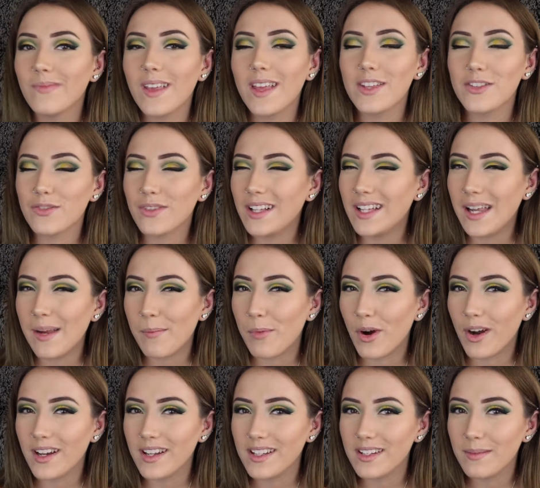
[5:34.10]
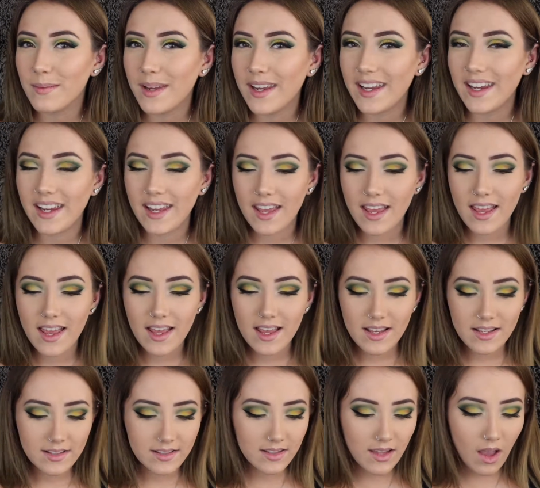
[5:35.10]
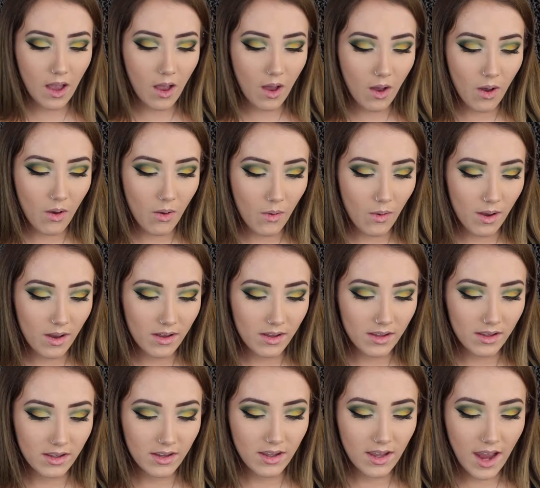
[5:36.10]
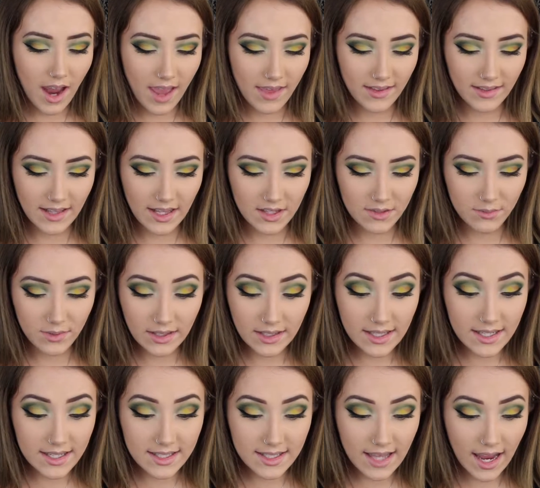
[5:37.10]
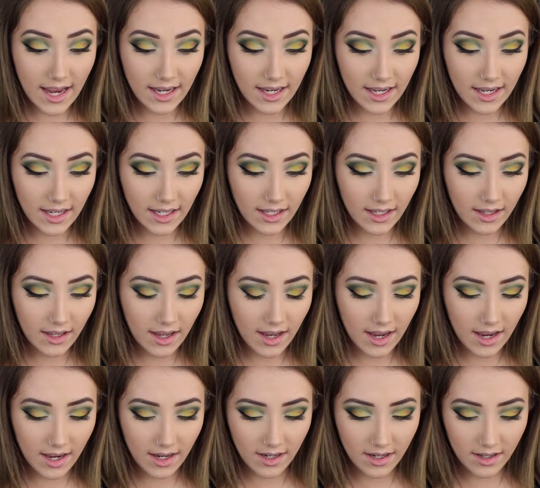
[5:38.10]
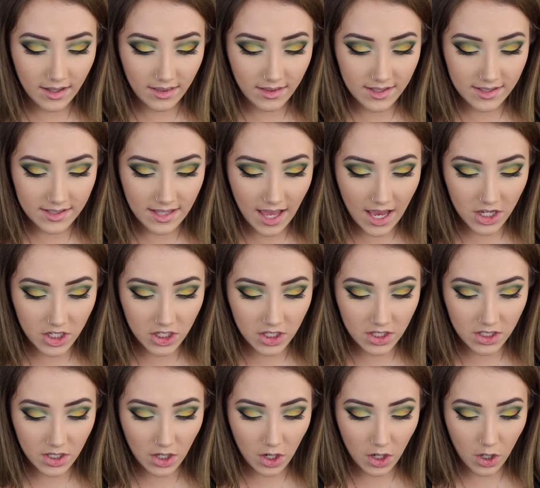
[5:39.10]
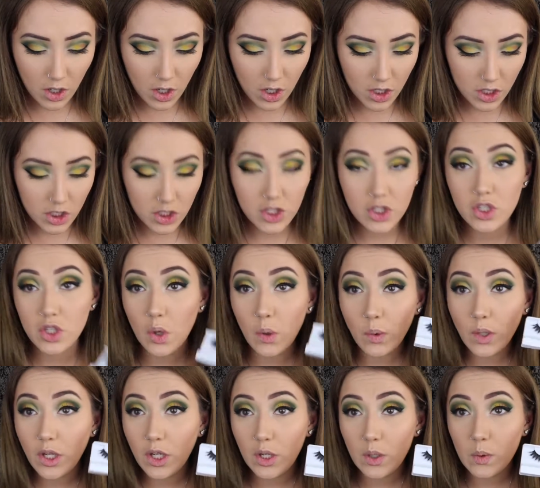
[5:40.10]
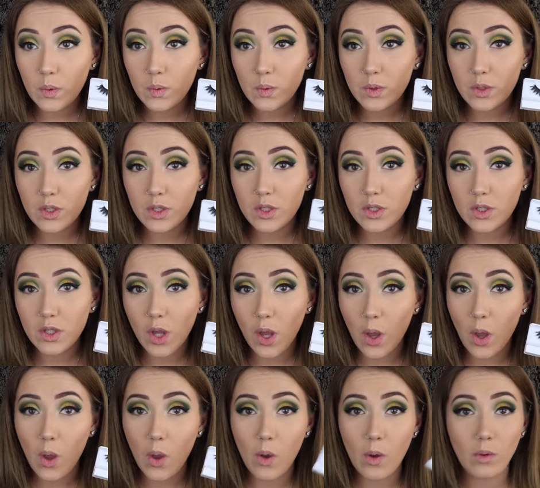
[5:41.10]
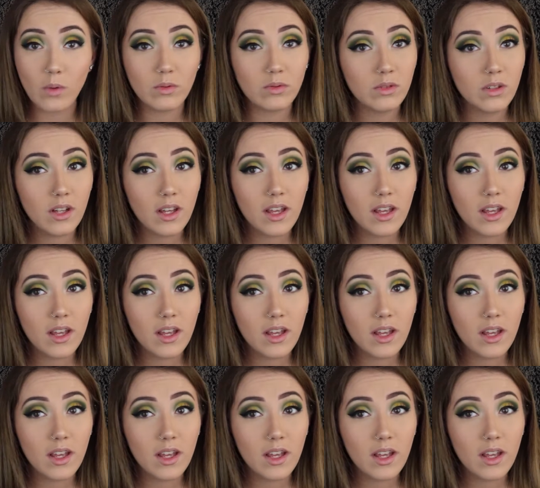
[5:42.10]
it's really important to me. So I think that's really exciting and these lashes are so cute so